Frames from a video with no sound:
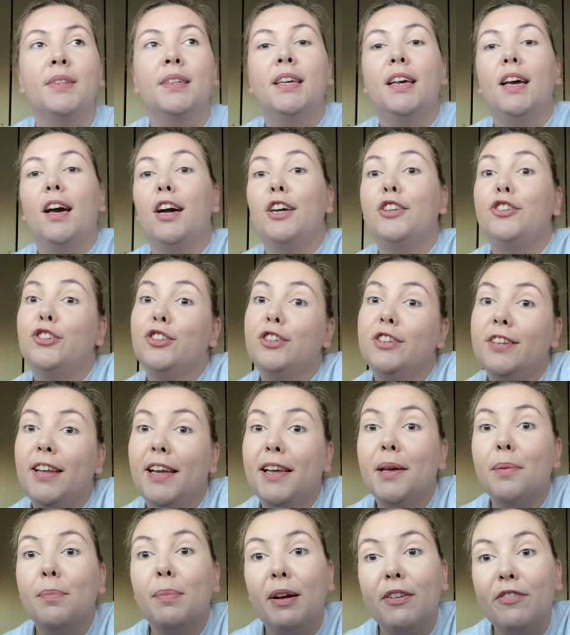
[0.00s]
I should have
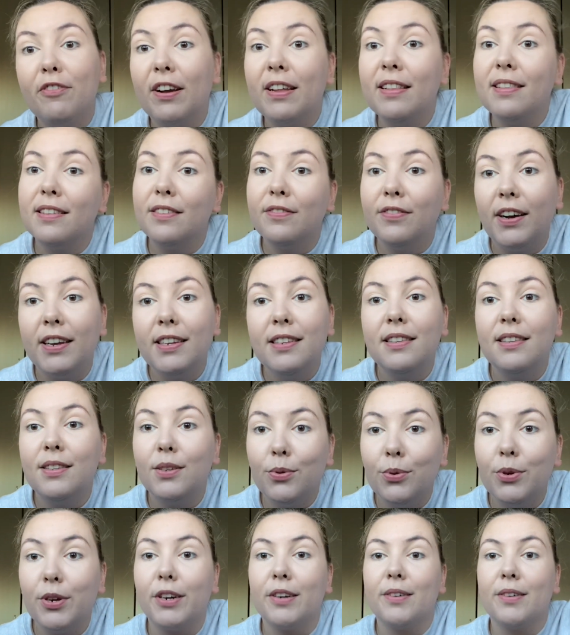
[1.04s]
taken my friend's advice sooner.